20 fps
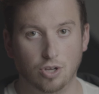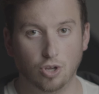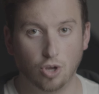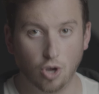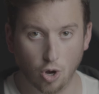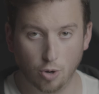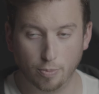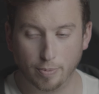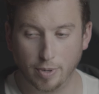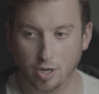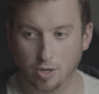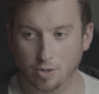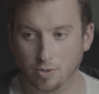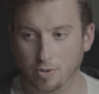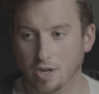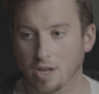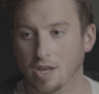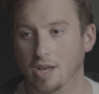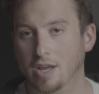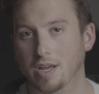a
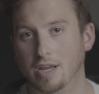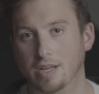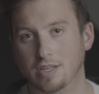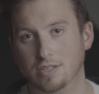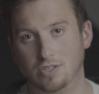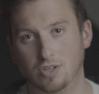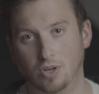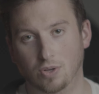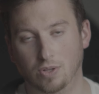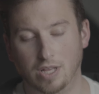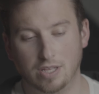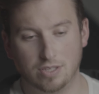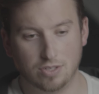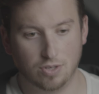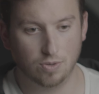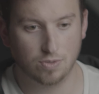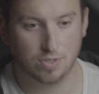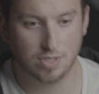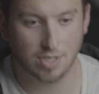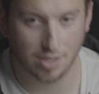gobo. And so let's
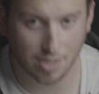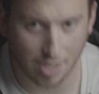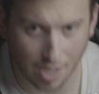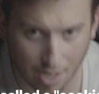go set